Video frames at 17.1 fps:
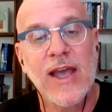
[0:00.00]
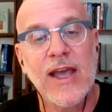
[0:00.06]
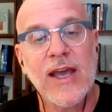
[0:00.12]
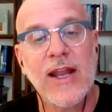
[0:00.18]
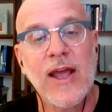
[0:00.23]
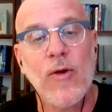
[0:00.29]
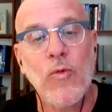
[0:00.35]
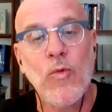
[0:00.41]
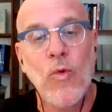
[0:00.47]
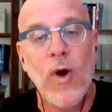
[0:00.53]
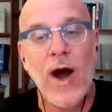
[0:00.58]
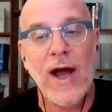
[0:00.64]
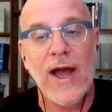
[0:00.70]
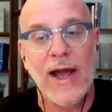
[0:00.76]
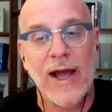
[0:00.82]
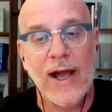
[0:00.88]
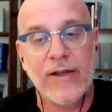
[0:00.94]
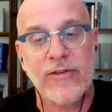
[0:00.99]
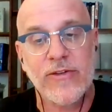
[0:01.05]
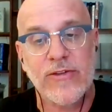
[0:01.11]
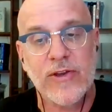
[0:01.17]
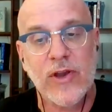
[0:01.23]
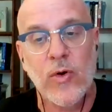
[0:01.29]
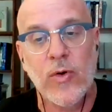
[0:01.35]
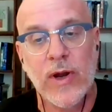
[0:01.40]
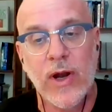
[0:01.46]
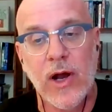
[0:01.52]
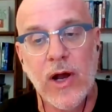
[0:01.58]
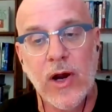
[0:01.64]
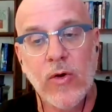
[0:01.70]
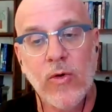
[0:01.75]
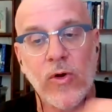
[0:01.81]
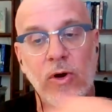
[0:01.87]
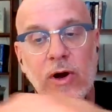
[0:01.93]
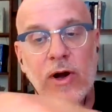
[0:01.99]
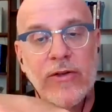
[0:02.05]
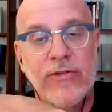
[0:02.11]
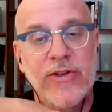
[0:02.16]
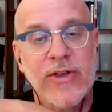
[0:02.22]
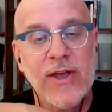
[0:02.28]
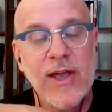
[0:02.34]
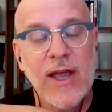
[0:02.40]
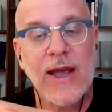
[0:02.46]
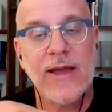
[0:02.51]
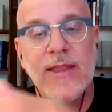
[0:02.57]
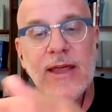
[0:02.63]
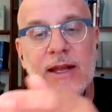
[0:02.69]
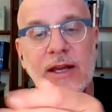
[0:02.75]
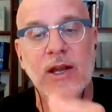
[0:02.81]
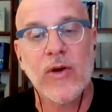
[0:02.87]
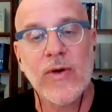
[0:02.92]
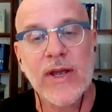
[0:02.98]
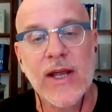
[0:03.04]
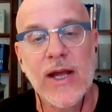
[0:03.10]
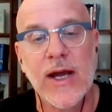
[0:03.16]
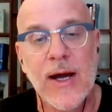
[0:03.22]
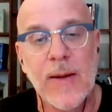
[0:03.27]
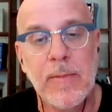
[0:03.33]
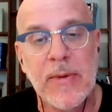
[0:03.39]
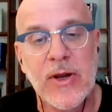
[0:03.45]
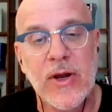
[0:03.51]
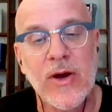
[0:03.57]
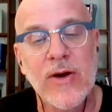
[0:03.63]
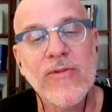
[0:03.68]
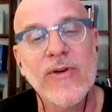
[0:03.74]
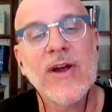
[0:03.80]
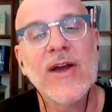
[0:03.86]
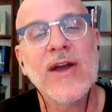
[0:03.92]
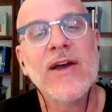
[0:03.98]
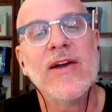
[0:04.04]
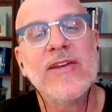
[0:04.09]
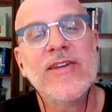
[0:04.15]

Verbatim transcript: and a y-axis going across and then going up and over